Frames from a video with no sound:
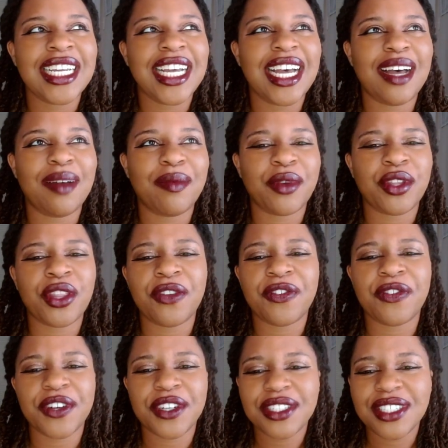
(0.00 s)
Or
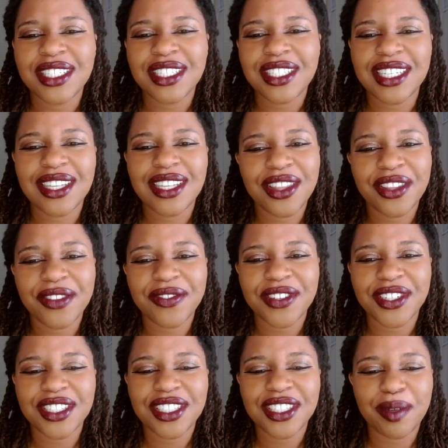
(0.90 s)
Hassan the
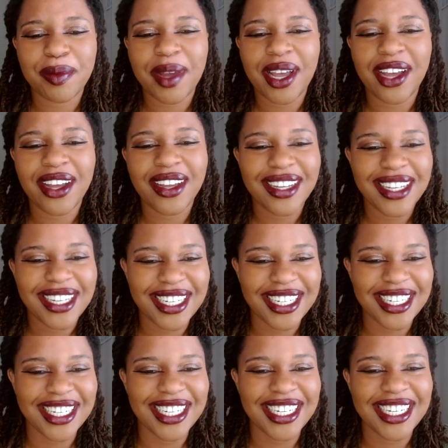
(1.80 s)
first
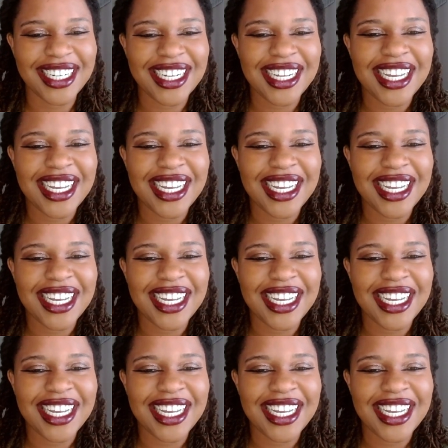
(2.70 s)
Shaba.